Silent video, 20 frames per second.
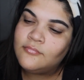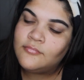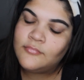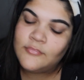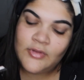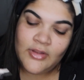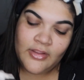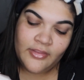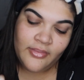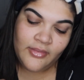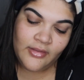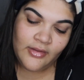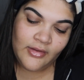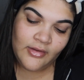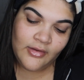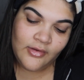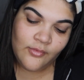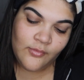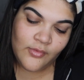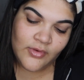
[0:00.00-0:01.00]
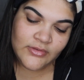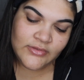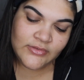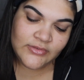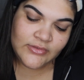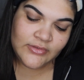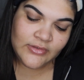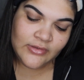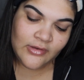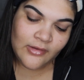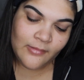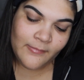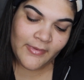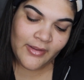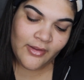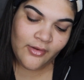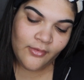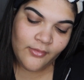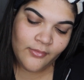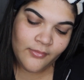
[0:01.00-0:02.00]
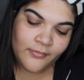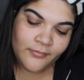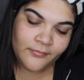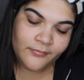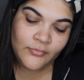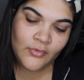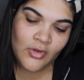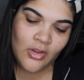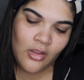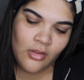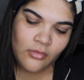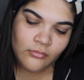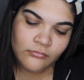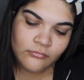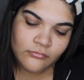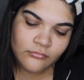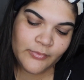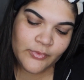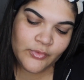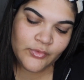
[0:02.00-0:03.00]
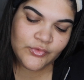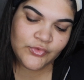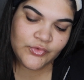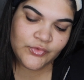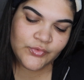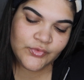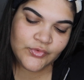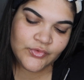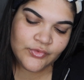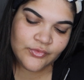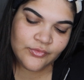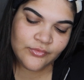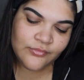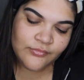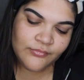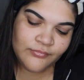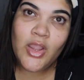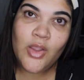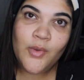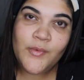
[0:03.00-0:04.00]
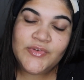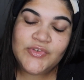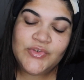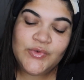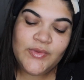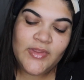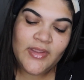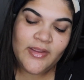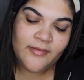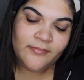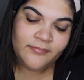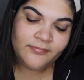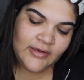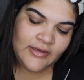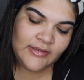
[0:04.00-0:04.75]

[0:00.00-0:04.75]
Nothing wants to come out. Spoke too soon. I always do that.